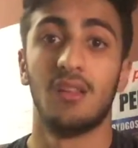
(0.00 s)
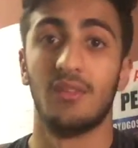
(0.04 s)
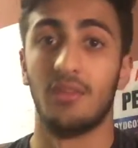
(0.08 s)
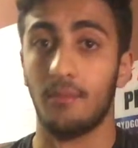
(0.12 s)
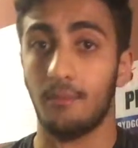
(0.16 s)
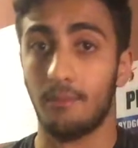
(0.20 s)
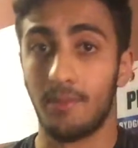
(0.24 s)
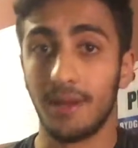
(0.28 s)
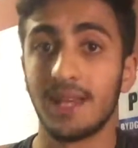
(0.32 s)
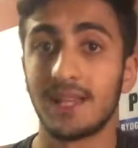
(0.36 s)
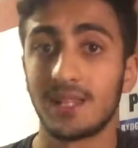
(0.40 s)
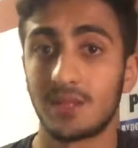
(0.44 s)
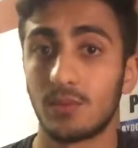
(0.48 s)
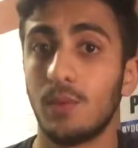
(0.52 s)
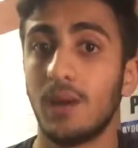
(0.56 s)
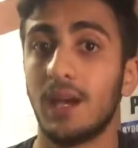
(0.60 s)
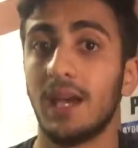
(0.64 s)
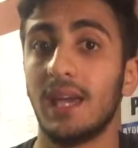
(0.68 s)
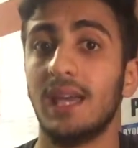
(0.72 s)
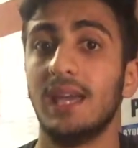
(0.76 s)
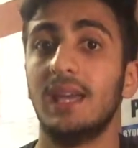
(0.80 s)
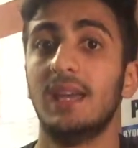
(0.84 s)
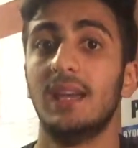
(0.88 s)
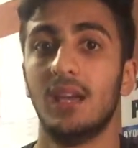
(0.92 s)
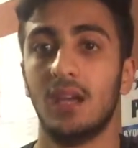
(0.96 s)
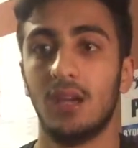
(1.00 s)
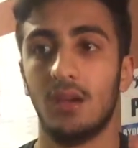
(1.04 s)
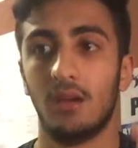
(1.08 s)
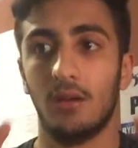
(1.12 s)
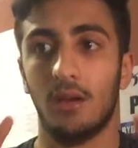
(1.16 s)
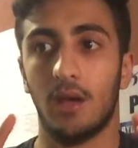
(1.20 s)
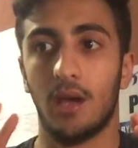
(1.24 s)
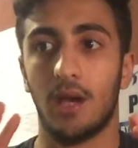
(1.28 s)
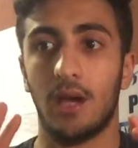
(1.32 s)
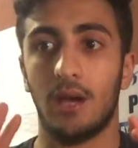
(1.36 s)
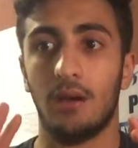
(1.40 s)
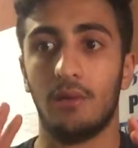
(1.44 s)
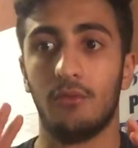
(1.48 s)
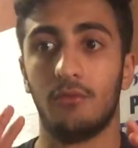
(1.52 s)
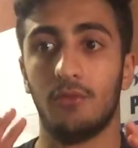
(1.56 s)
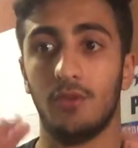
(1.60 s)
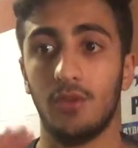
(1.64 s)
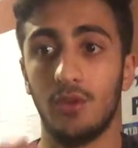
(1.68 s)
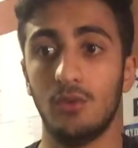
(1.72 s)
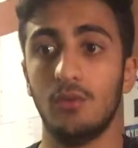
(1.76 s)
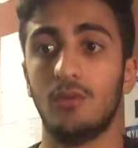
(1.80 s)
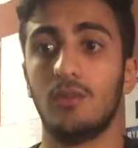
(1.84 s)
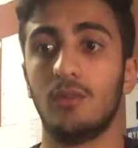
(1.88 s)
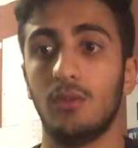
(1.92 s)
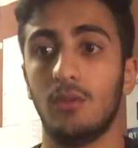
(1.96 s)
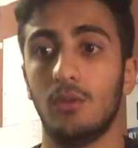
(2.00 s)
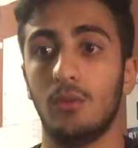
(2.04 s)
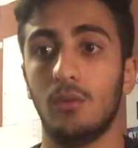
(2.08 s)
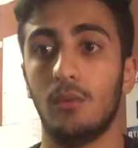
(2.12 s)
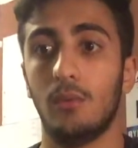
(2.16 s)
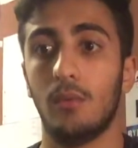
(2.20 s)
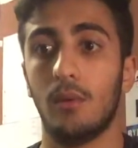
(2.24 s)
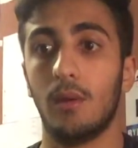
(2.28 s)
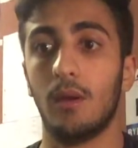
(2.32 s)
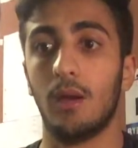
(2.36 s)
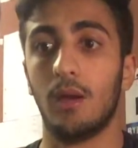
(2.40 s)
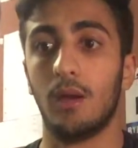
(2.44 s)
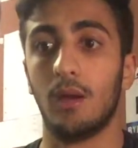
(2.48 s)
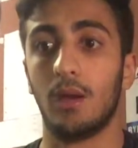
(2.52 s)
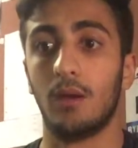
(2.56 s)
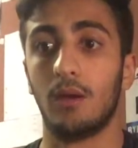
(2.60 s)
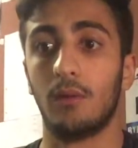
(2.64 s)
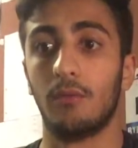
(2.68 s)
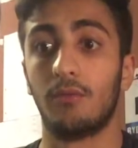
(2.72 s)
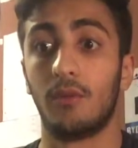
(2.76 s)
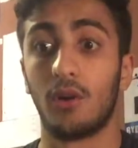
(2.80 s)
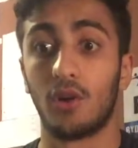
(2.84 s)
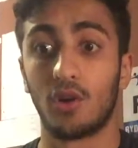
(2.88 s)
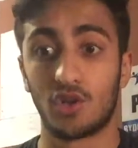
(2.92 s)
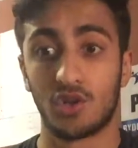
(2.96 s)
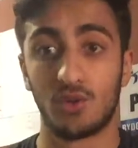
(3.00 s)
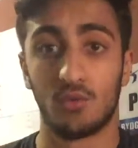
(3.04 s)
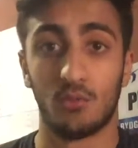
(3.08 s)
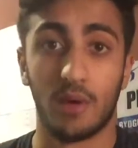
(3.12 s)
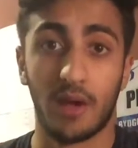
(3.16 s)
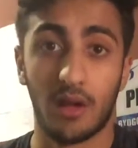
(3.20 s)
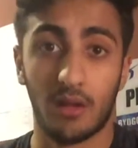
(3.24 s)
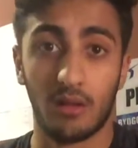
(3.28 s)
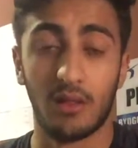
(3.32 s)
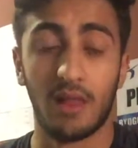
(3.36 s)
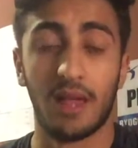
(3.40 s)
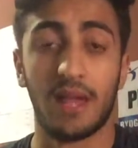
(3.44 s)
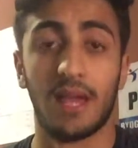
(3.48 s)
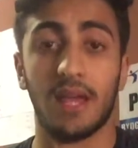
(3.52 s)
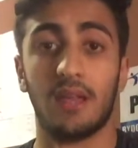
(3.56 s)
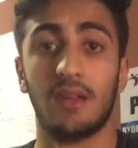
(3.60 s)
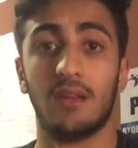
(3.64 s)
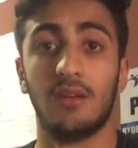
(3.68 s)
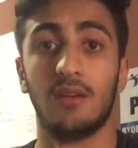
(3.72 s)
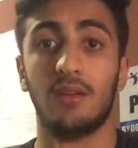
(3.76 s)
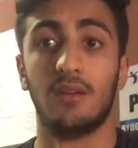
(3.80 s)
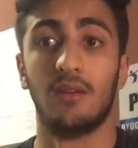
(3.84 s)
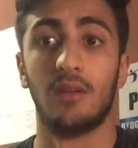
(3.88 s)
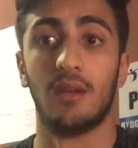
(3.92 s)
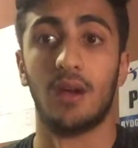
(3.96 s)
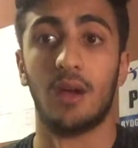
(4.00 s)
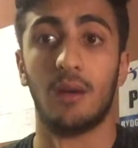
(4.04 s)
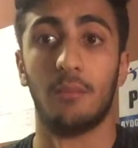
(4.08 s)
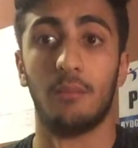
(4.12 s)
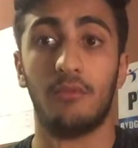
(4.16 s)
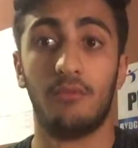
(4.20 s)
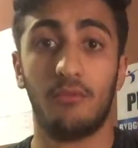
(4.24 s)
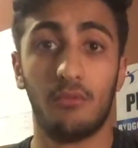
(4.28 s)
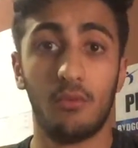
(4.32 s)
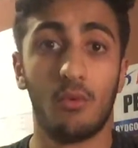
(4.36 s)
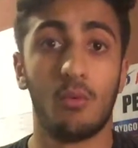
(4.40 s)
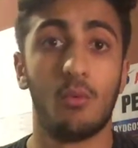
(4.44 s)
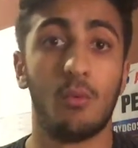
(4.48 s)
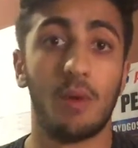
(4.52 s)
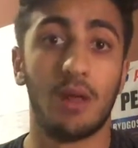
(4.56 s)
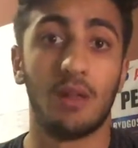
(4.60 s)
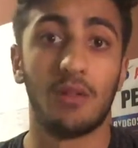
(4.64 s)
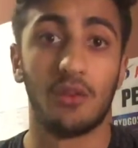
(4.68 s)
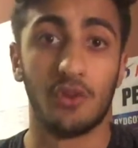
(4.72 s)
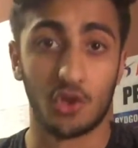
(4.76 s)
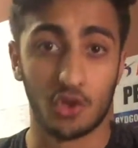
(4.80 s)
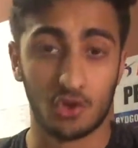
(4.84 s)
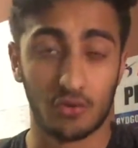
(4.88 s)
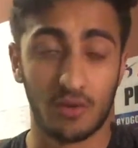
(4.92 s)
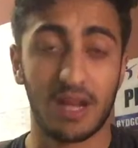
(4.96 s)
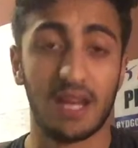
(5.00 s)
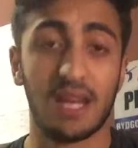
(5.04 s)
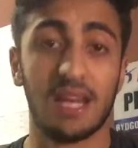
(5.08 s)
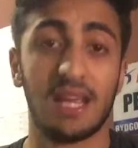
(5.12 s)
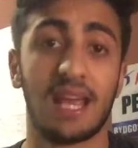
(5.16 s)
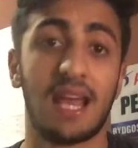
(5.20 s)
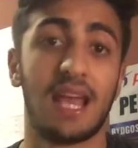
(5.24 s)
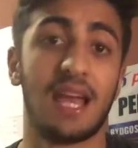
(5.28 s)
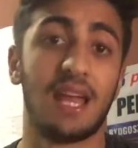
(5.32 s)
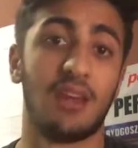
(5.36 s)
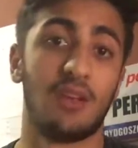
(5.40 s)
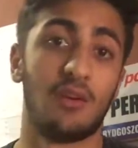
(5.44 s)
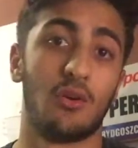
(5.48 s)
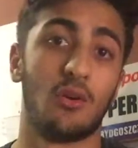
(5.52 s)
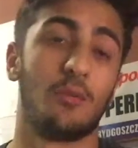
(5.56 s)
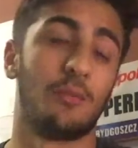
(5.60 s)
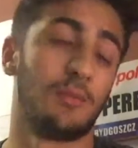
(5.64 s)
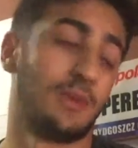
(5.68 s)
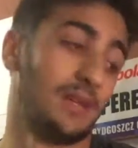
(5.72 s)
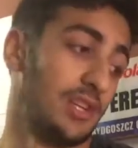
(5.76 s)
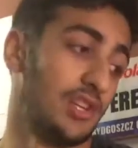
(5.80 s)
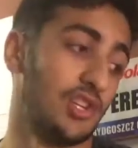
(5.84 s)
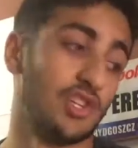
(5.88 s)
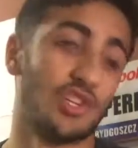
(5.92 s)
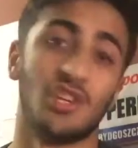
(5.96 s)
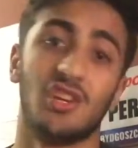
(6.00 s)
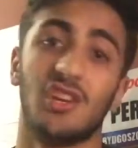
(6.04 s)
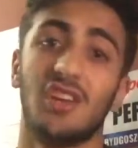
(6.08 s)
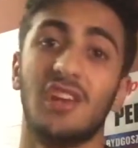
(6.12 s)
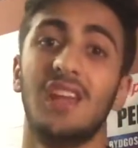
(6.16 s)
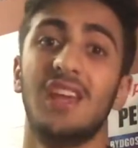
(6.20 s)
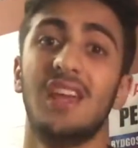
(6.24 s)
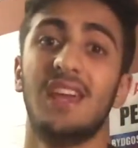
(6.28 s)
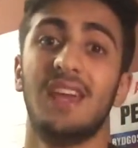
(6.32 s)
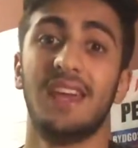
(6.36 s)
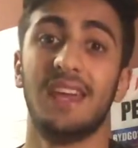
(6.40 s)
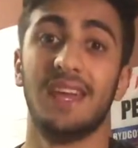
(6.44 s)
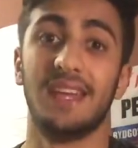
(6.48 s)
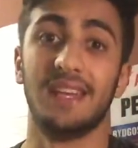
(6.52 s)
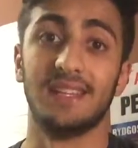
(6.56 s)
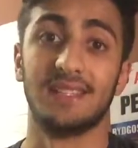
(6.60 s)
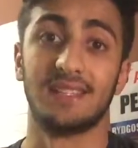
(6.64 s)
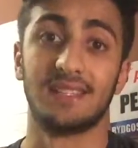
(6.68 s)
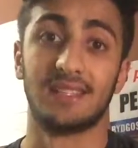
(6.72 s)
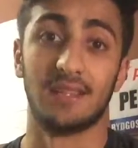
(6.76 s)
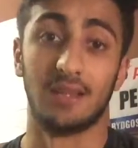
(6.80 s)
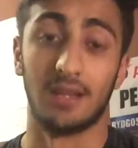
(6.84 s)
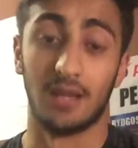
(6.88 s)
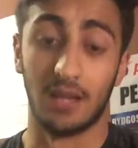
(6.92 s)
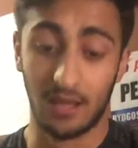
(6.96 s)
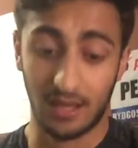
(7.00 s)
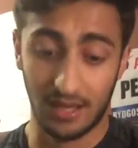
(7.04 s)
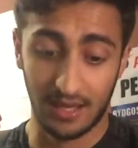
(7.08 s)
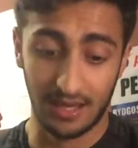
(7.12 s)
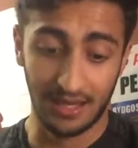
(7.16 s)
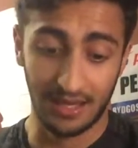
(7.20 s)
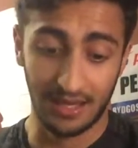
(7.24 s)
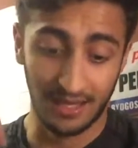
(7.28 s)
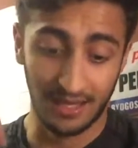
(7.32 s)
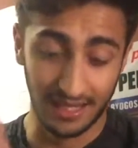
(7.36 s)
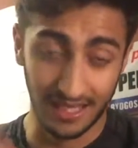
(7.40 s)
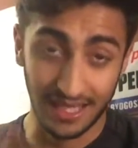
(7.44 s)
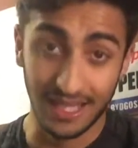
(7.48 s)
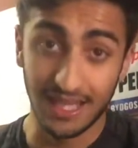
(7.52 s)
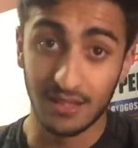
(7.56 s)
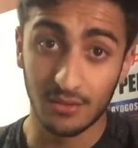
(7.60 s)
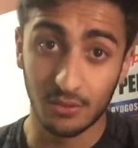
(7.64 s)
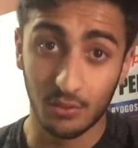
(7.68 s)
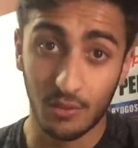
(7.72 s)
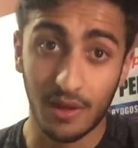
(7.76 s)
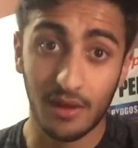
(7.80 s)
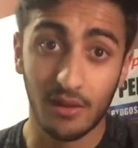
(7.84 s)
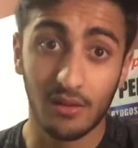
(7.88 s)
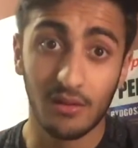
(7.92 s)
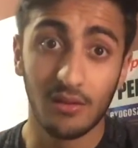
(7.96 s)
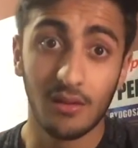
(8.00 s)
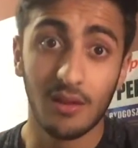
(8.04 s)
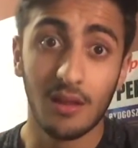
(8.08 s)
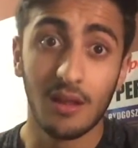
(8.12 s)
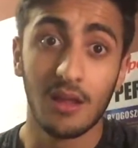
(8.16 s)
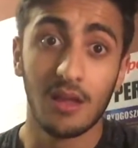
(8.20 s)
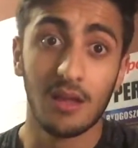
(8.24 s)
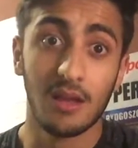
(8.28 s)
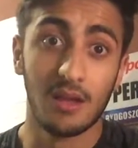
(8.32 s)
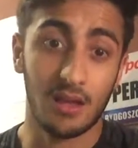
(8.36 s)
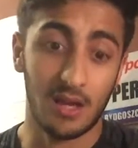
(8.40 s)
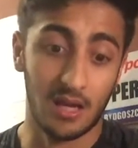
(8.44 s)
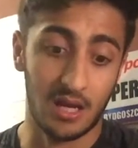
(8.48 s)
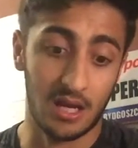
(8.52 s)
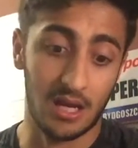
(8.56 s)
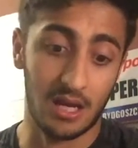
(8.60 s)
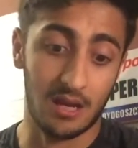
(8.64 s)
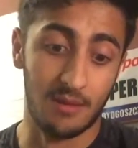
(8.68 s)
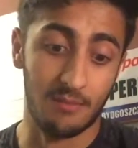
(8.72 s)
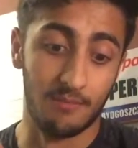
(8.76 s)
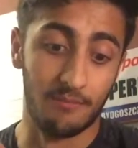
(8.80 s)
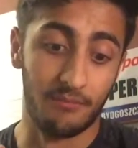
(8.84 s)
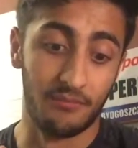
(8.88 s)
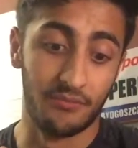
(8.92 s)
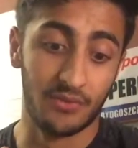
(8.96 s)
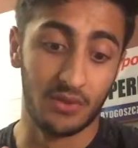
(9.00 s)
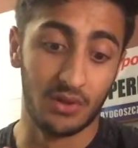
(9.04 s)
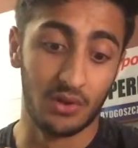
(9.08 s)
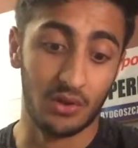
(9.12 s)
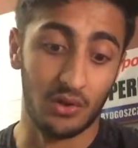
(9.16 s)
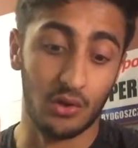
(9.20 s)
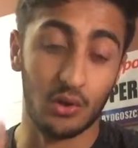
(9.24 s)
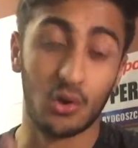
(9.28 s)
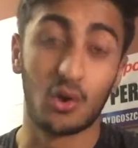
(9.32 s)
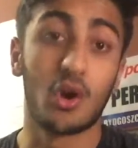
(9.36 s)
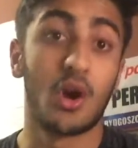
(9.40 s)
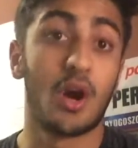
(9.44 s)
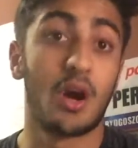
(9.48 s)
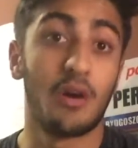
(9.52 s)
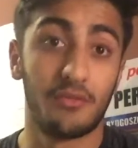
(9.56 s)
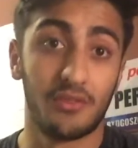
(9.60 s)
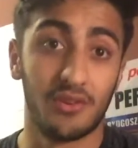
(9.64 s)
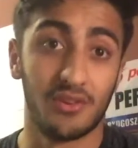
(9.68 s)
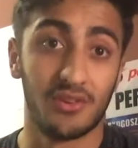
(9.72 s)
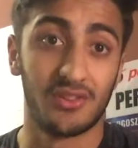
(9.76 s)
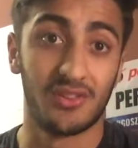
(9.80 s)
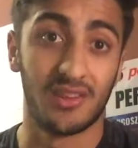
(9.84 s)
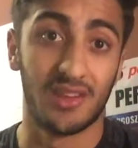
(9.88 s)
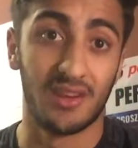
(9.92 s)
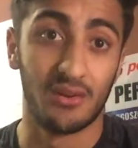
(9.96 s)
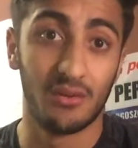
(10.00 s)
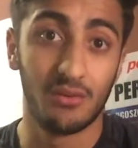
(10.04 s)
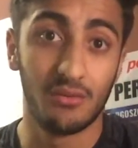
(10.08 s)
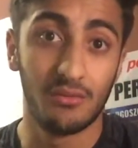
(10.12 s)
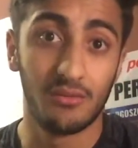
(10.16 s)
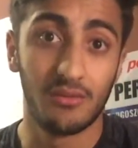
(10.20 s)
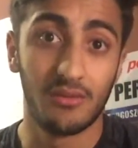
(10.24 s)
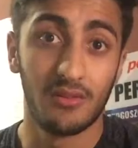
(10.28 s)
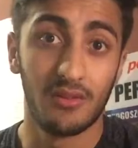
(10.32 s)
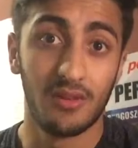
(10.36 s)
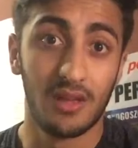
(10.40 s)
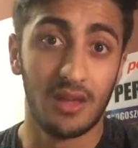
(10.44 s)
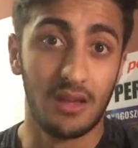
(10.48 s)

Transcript: The best way uh, for you to uh, function well and uh, perform well in training and in competition is to eat well, um, look after yourself,